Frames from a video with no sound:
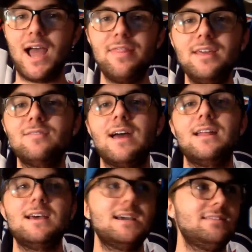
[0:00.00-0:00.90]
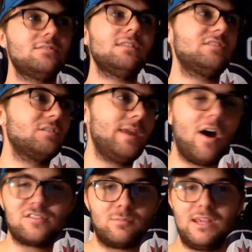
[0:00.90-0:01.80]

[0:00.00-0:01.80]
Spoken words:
I think that it's going to be awesome.